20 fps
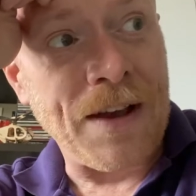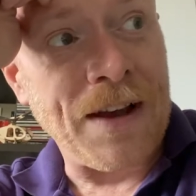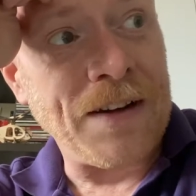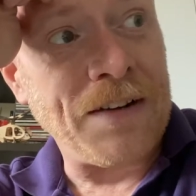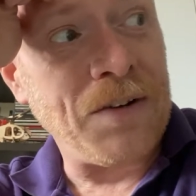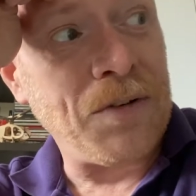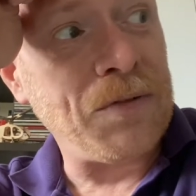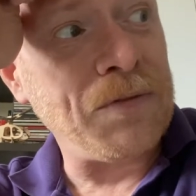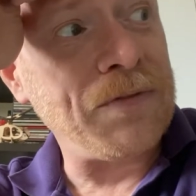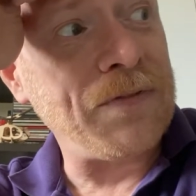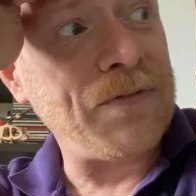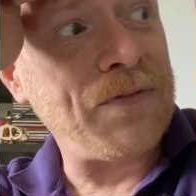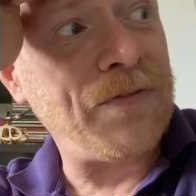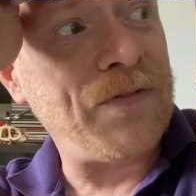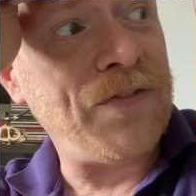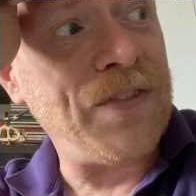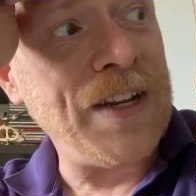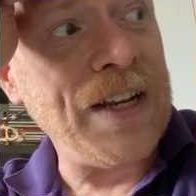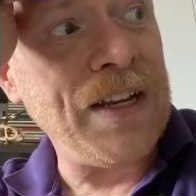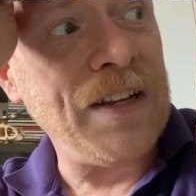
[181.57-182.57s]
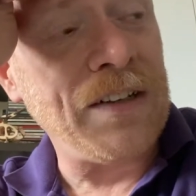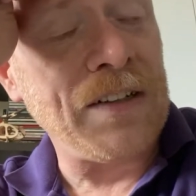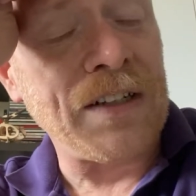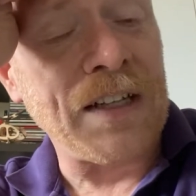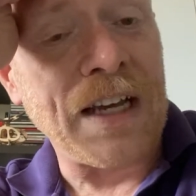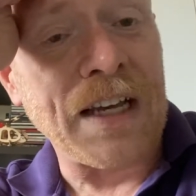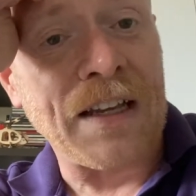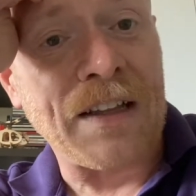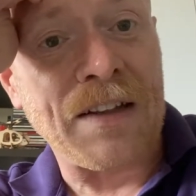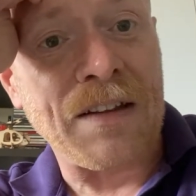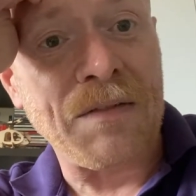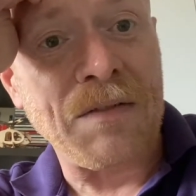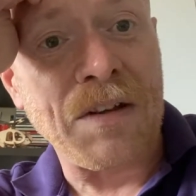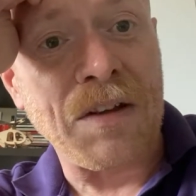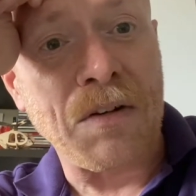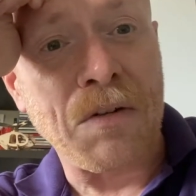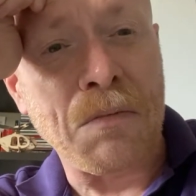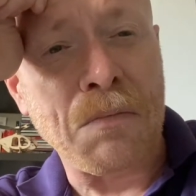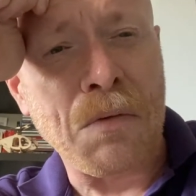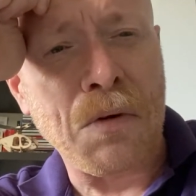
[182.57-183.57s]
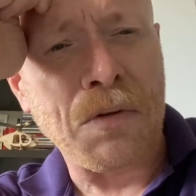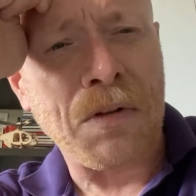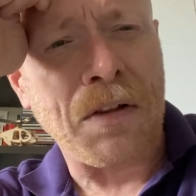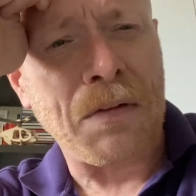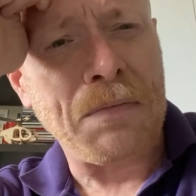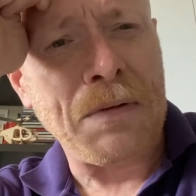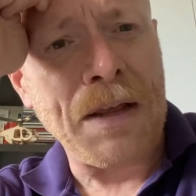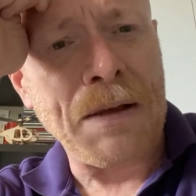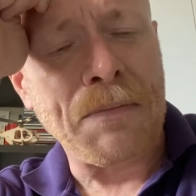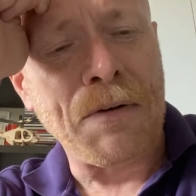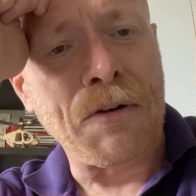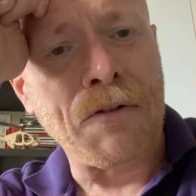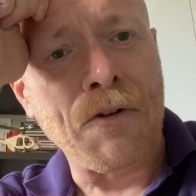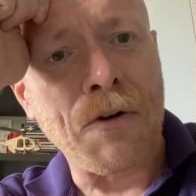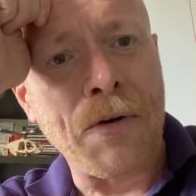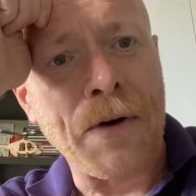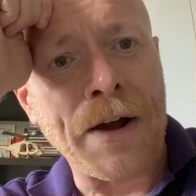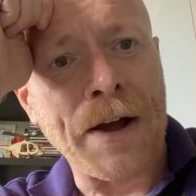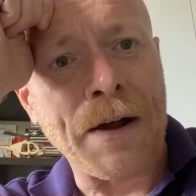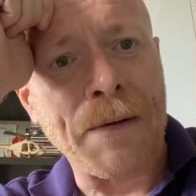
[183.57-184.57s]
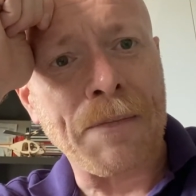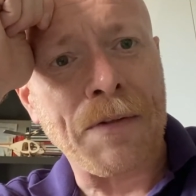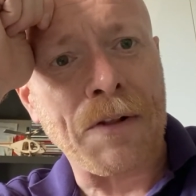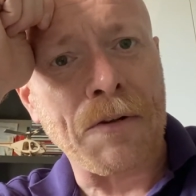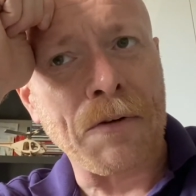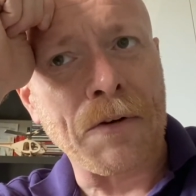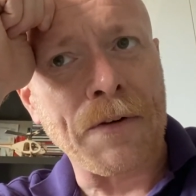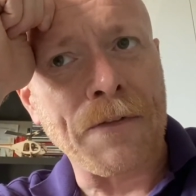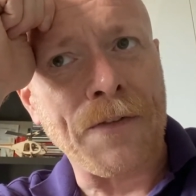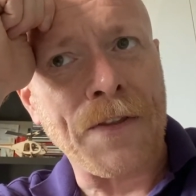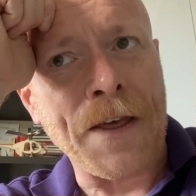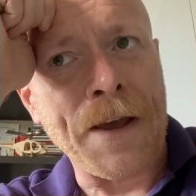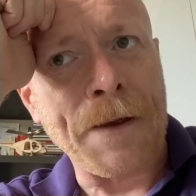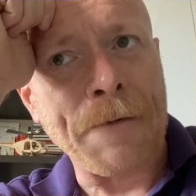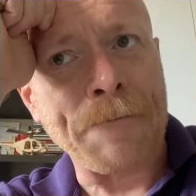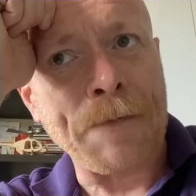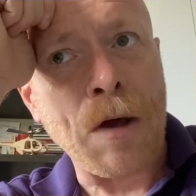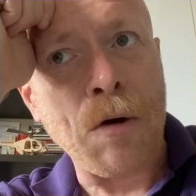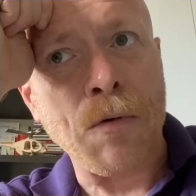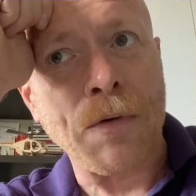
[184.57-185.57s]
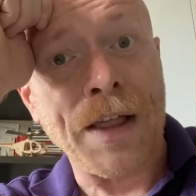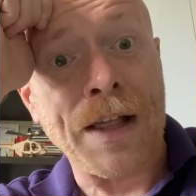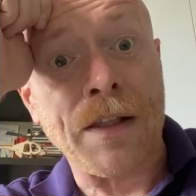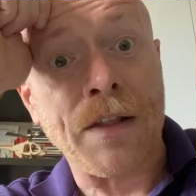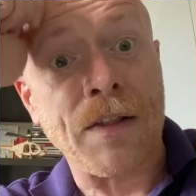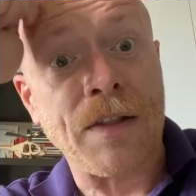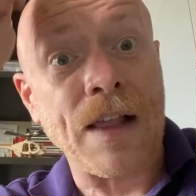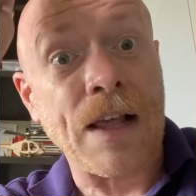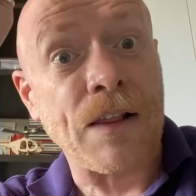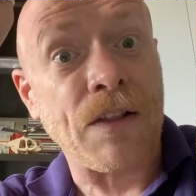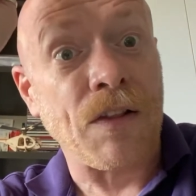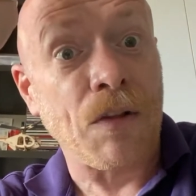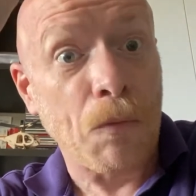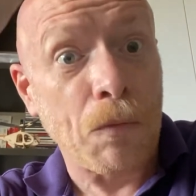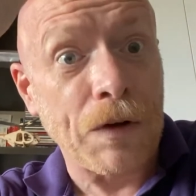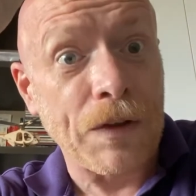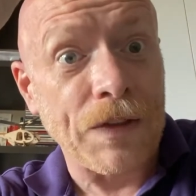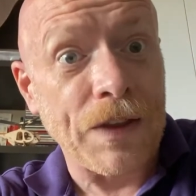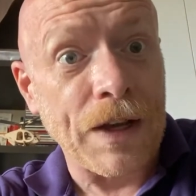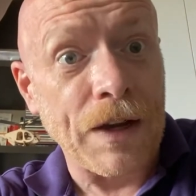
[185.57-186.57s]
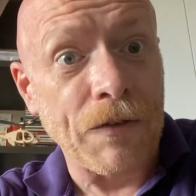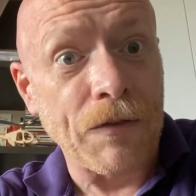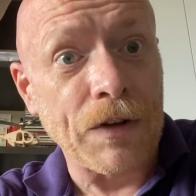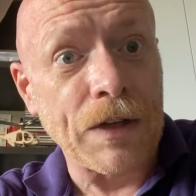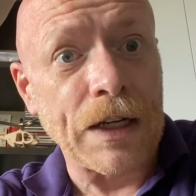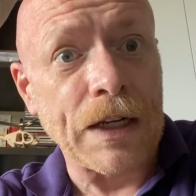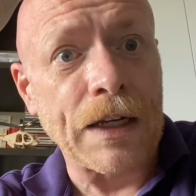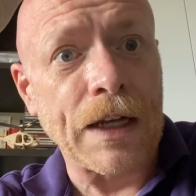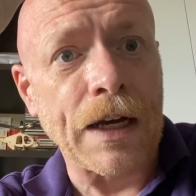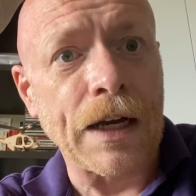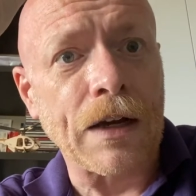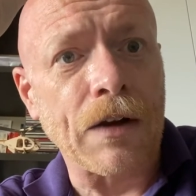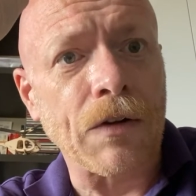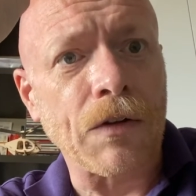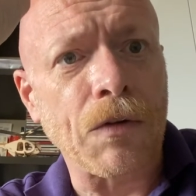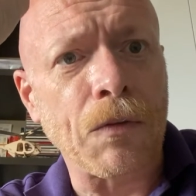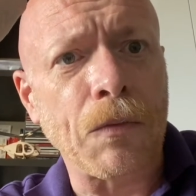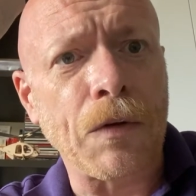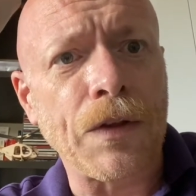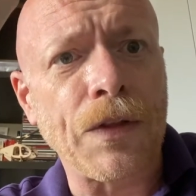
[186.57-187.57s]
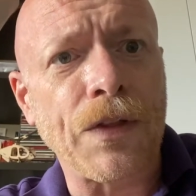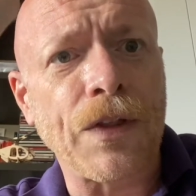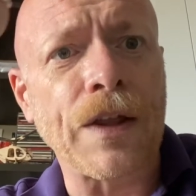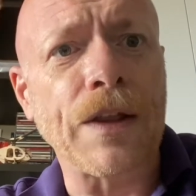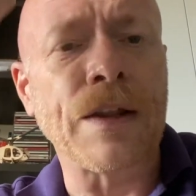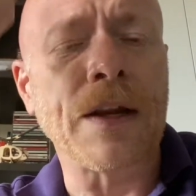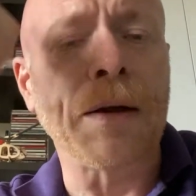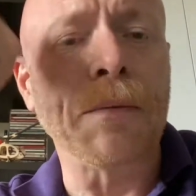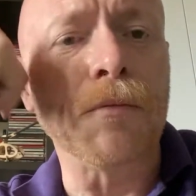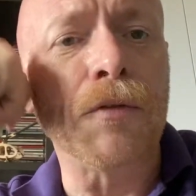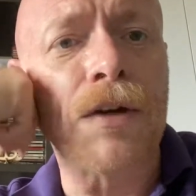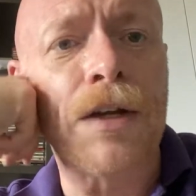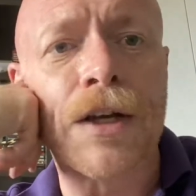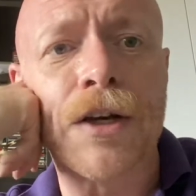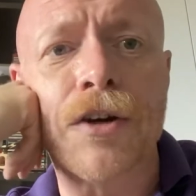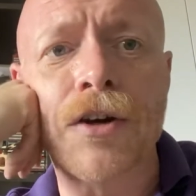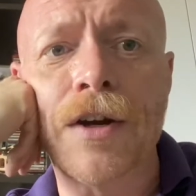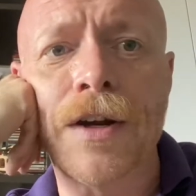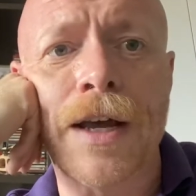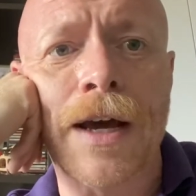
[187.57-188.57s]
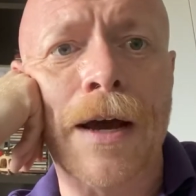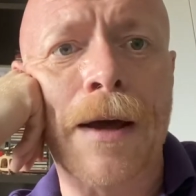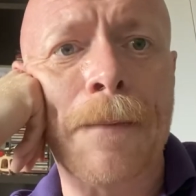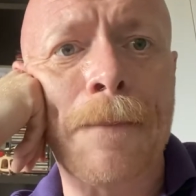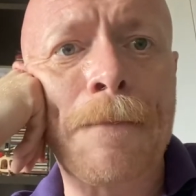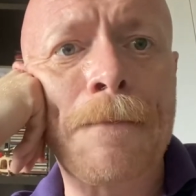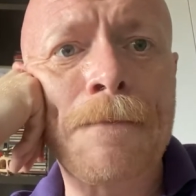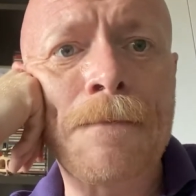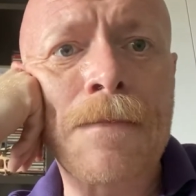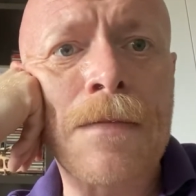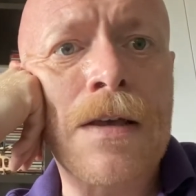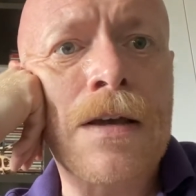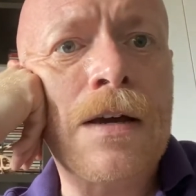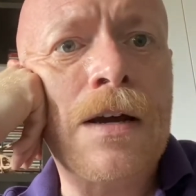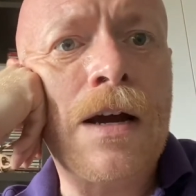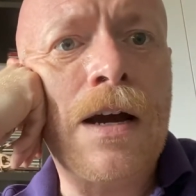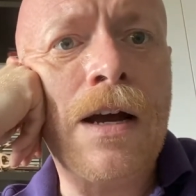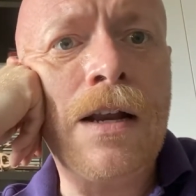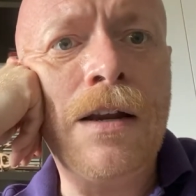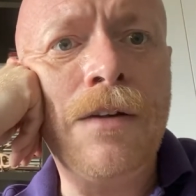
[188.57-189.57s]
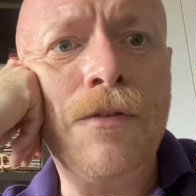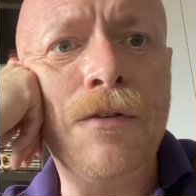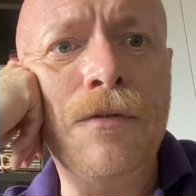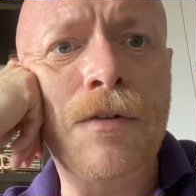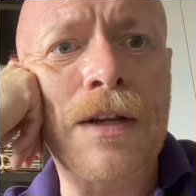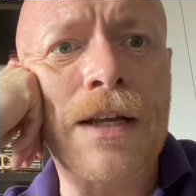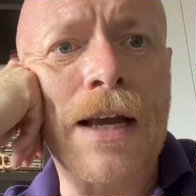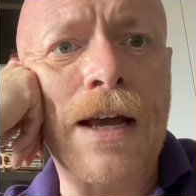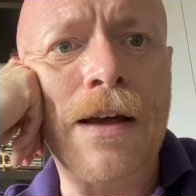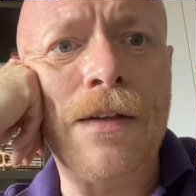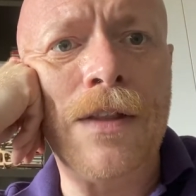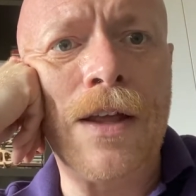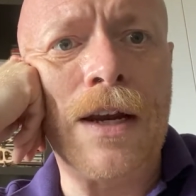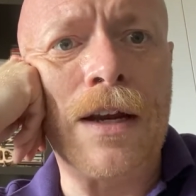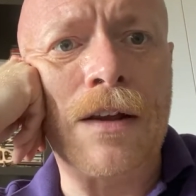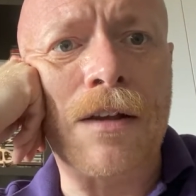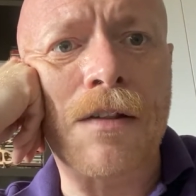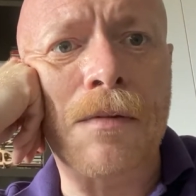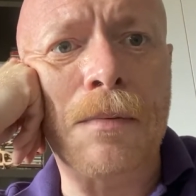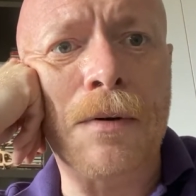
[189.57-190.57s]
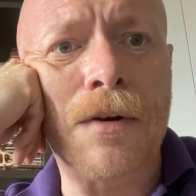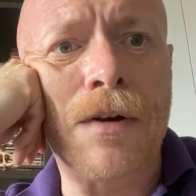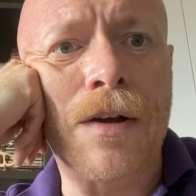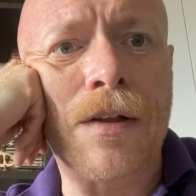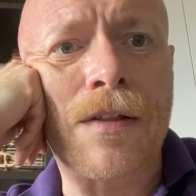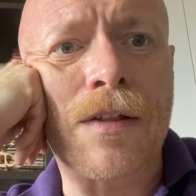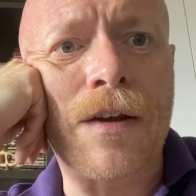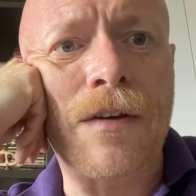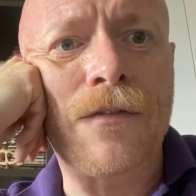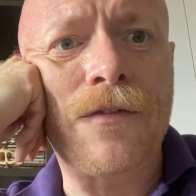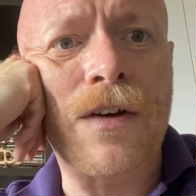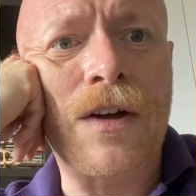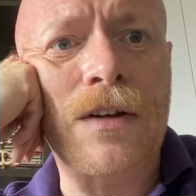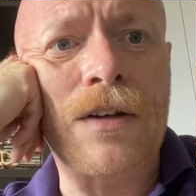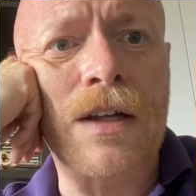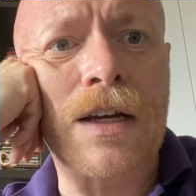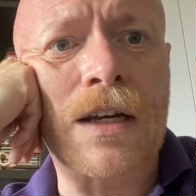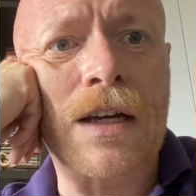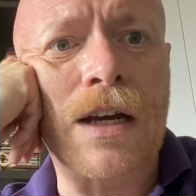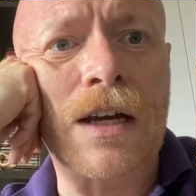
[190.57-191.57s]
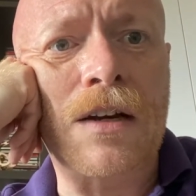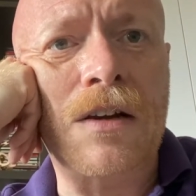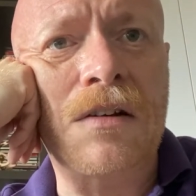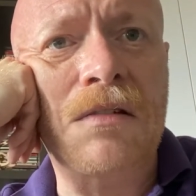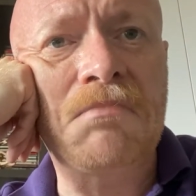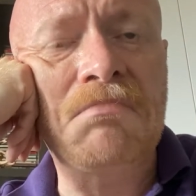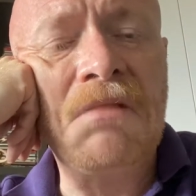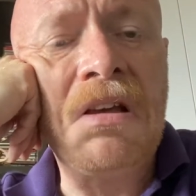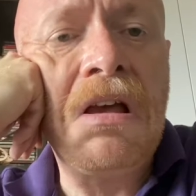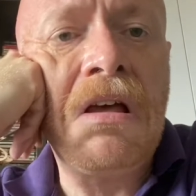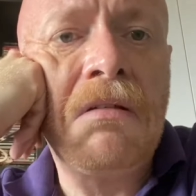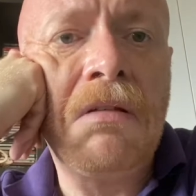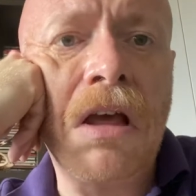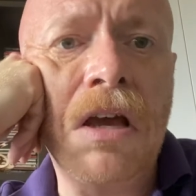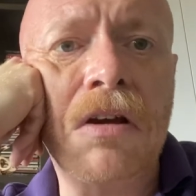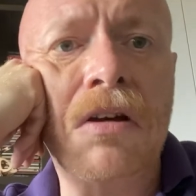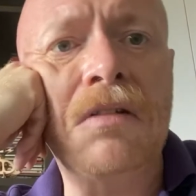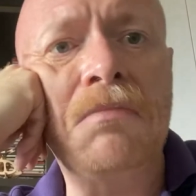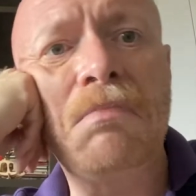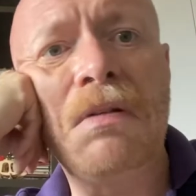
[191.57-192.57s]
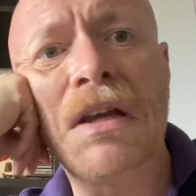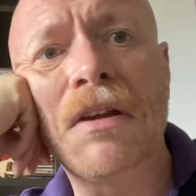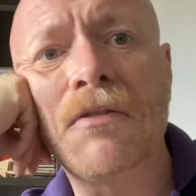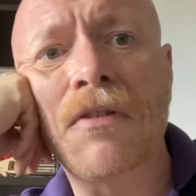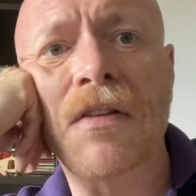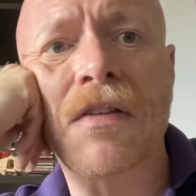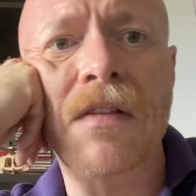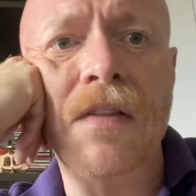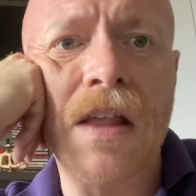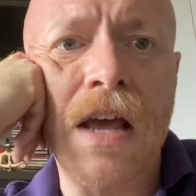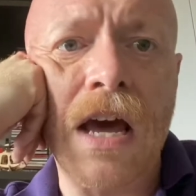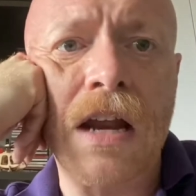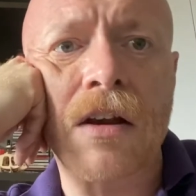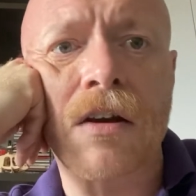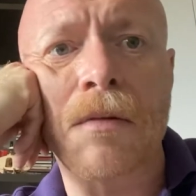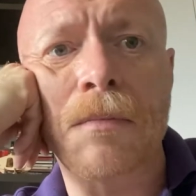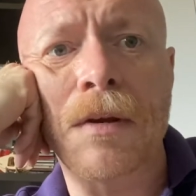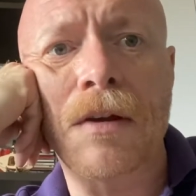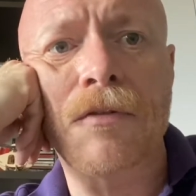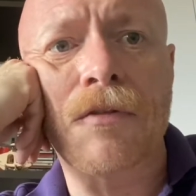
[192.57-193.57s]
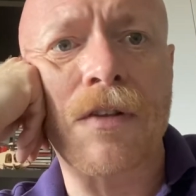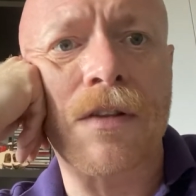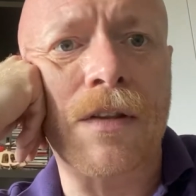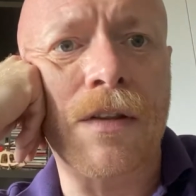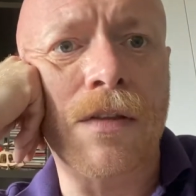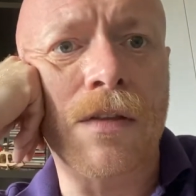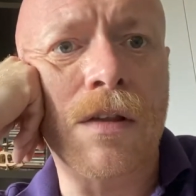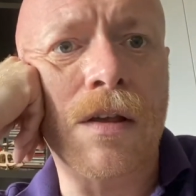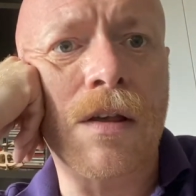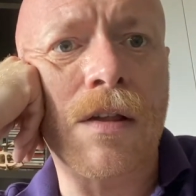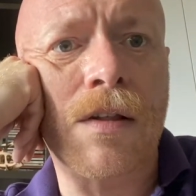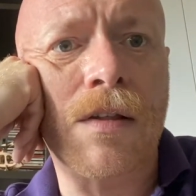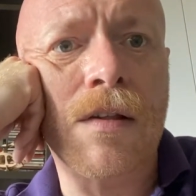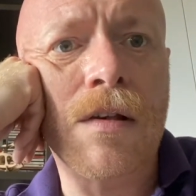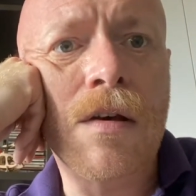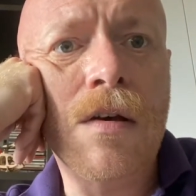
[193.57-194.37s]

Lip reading: I don't feel like, most people growing up sort of think, oh, that's the one thing I really like, or the one thing that I'm really good at. I never really had that experience. I felt like I could be interested in that, I could be interested in this.